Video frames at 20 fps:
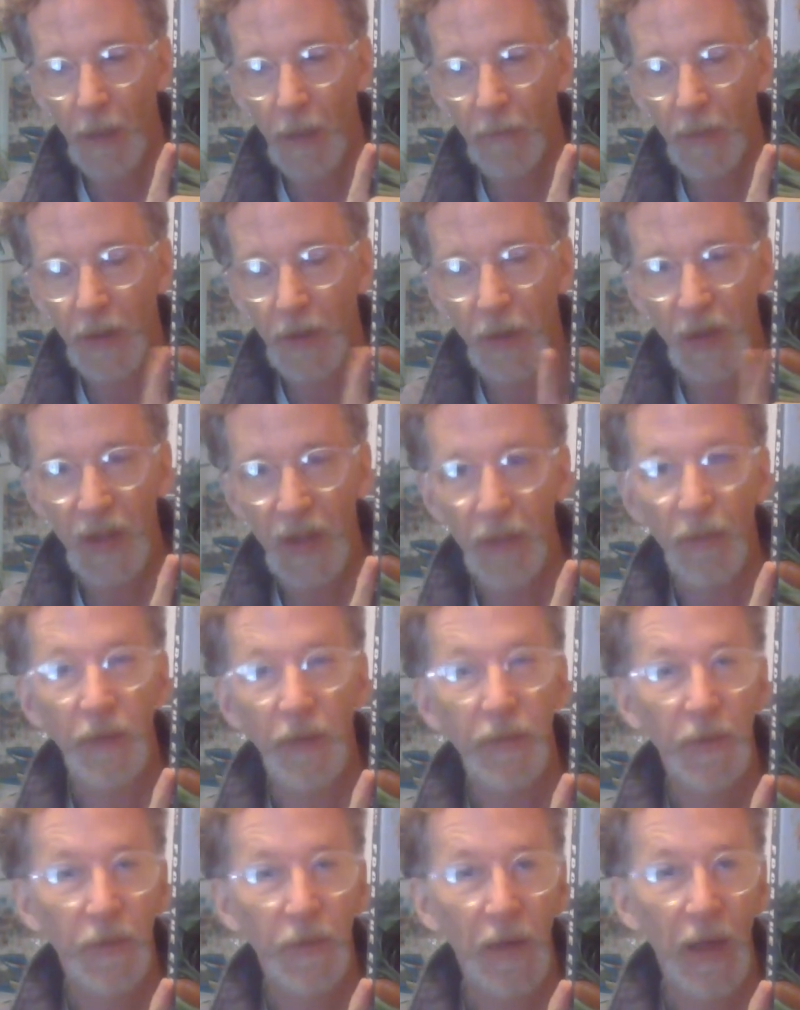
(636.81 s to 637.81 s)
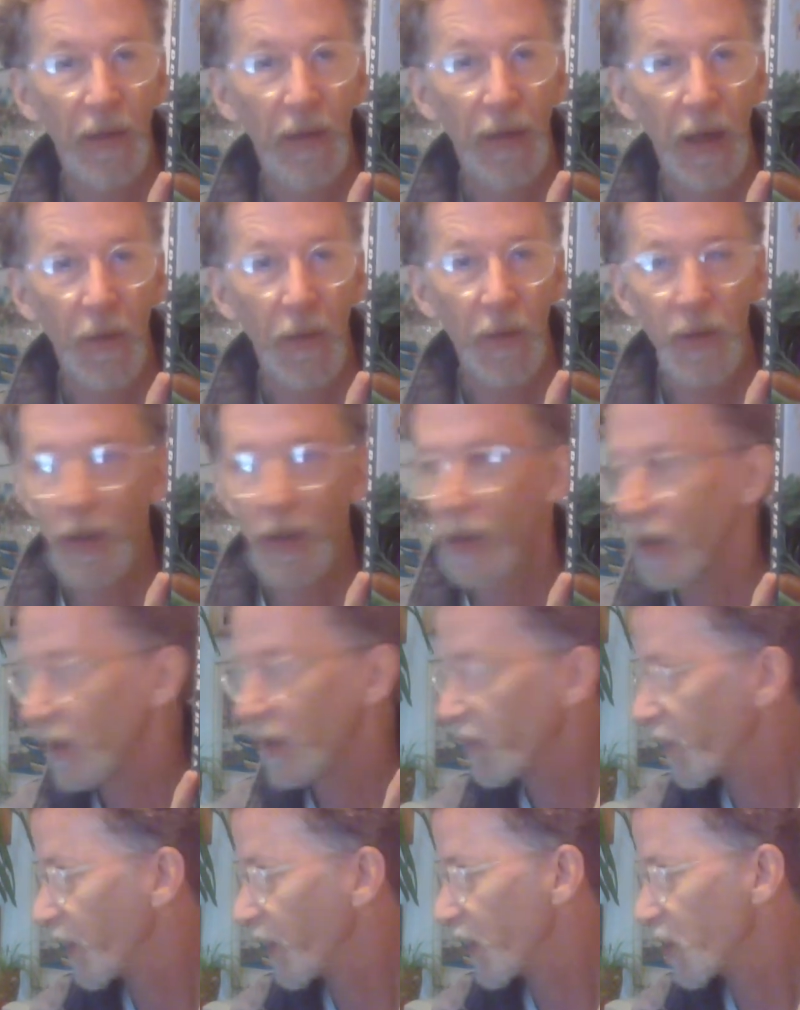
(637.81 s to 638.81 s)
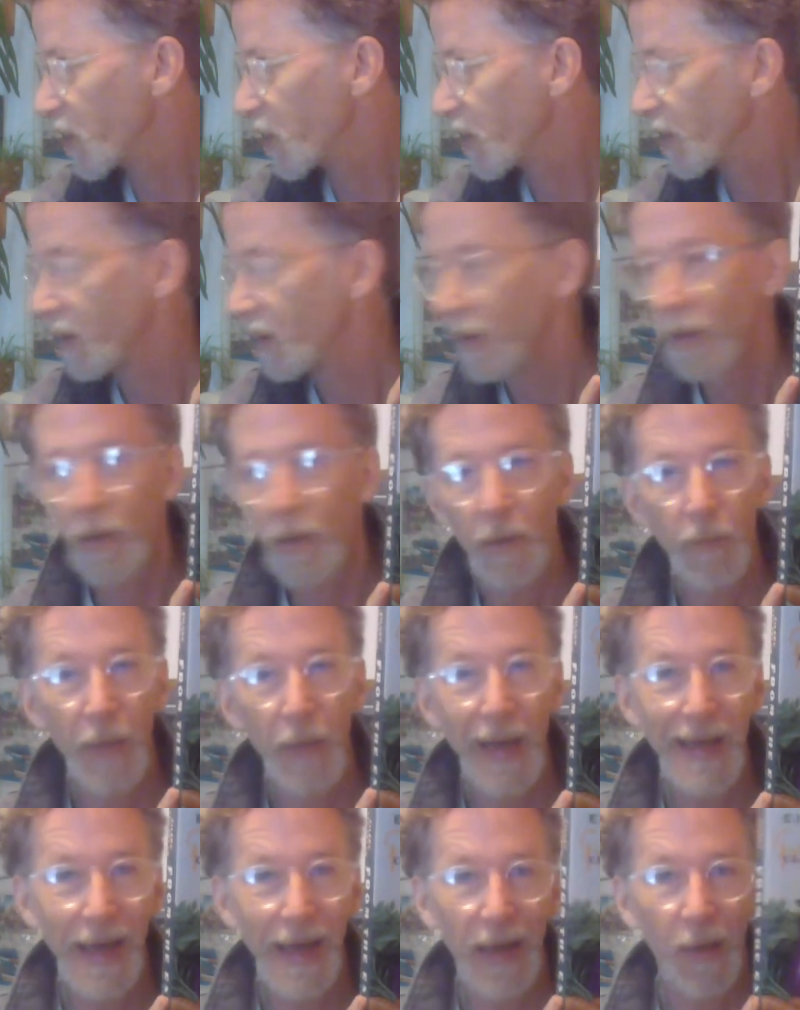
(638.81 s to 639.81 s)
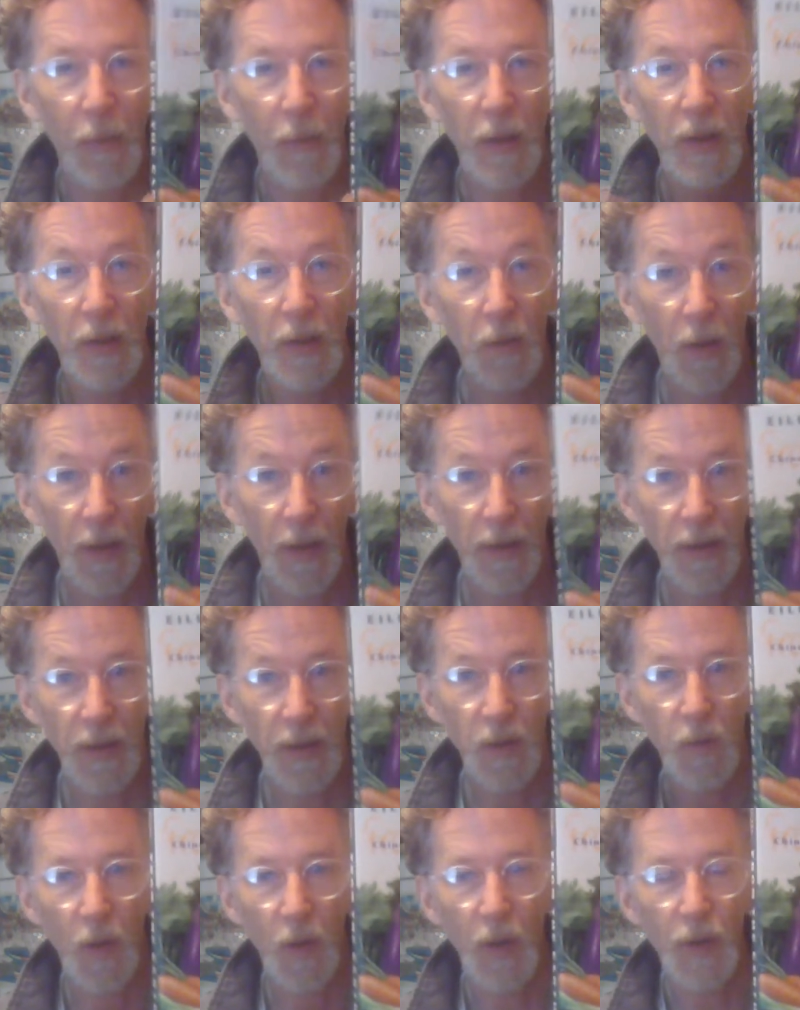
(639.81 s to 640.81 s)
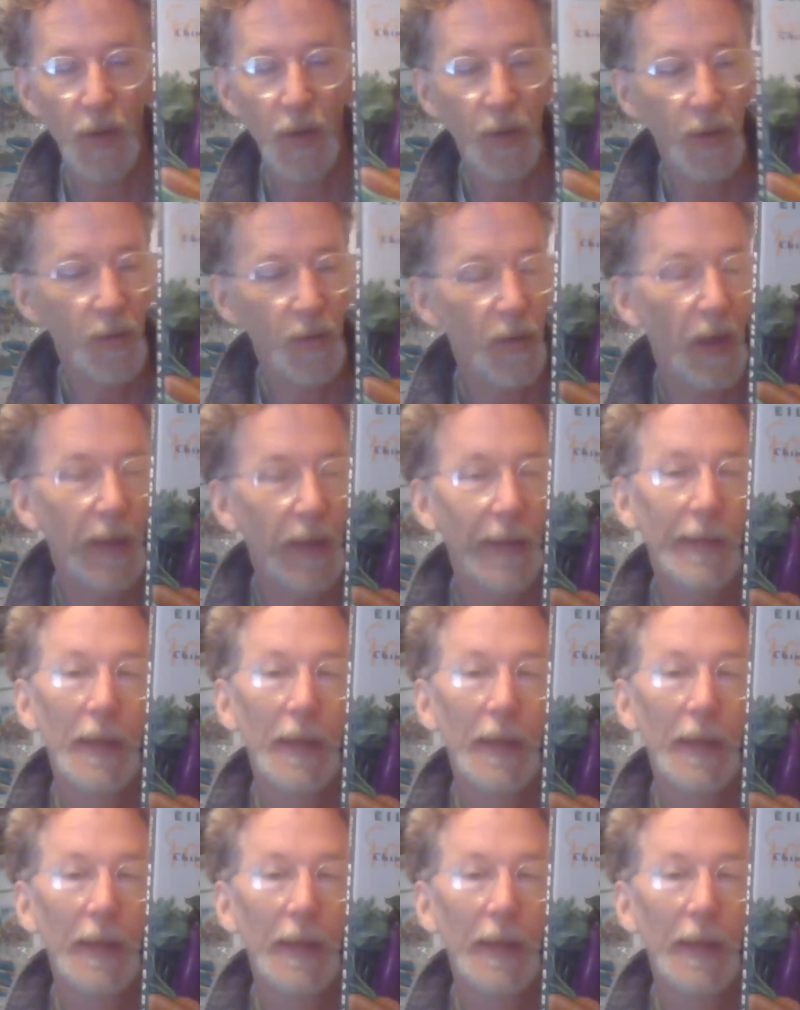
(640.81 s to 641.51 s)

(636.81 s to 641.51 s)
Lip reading: and you simmer for 5 hours. I just finished making it, which is why the dishwasher is running.